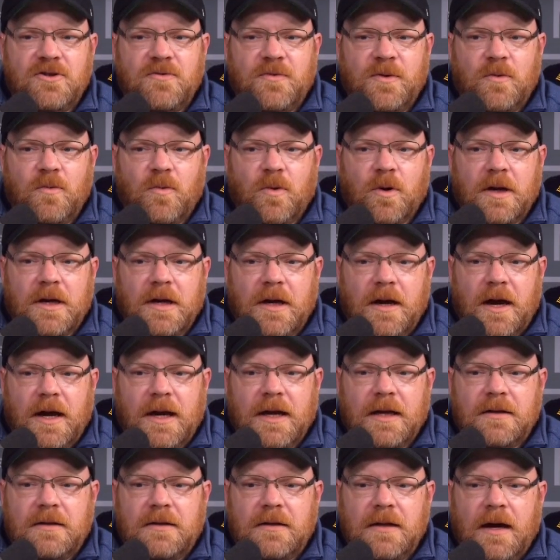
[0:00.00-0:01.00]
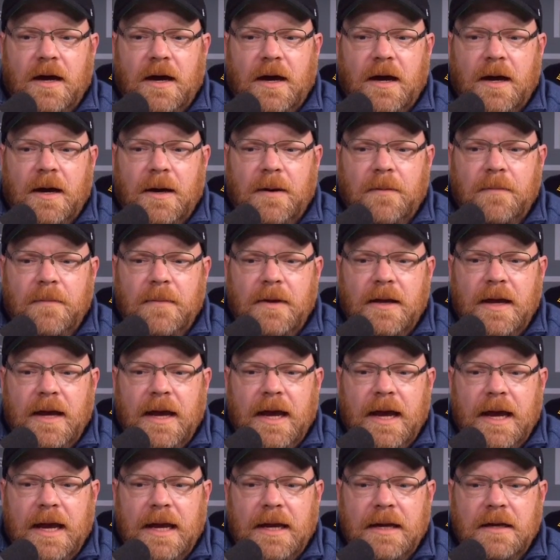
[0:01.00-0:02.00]
you've been working on it,
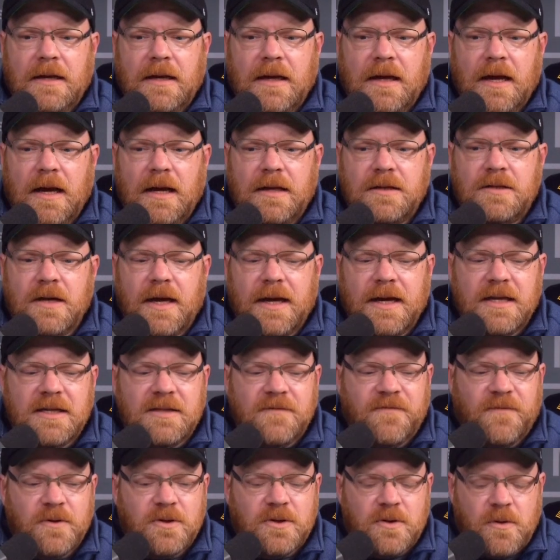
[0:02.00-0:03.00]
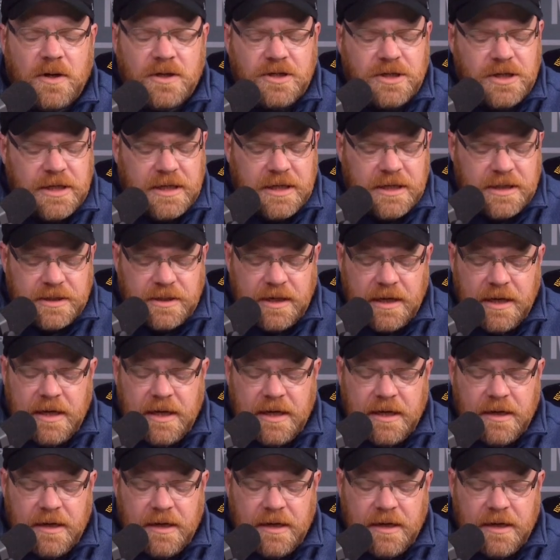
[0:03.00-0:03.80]
and so I guess the first question is: